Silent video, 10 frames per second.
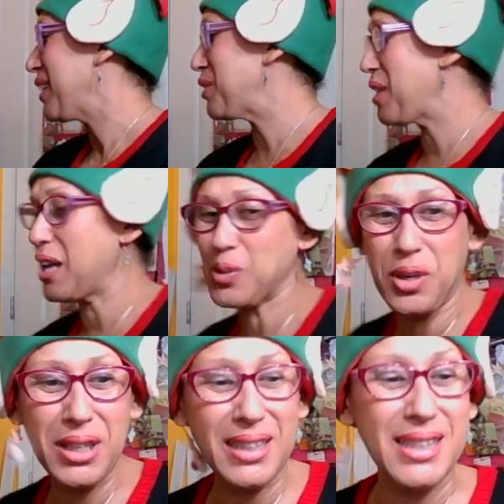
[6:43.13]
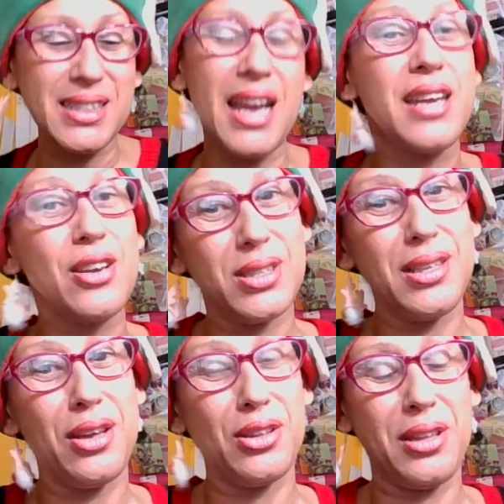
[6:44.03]
so that's one of the things. And here's
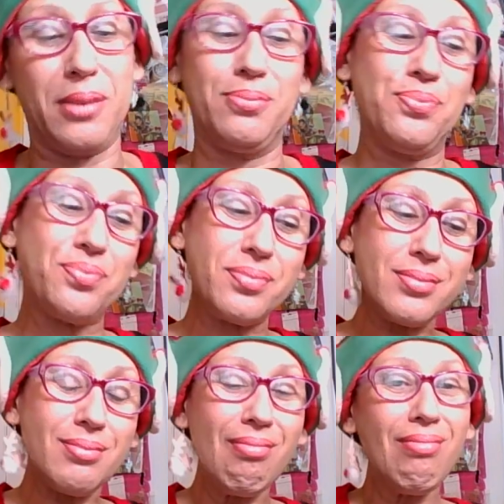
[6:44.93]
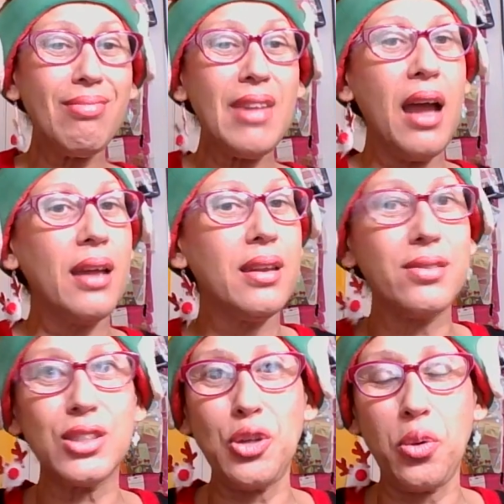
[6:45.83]
the other thing I love
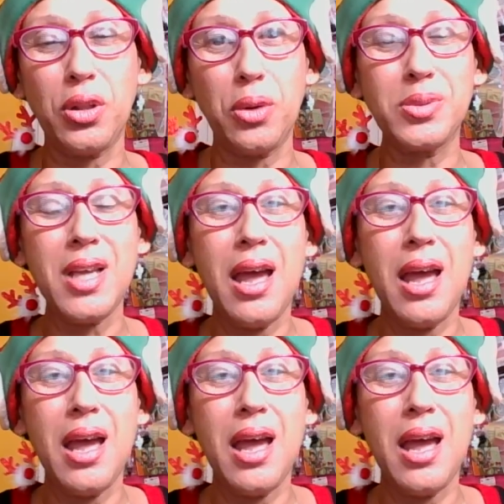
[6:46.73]
snow globes.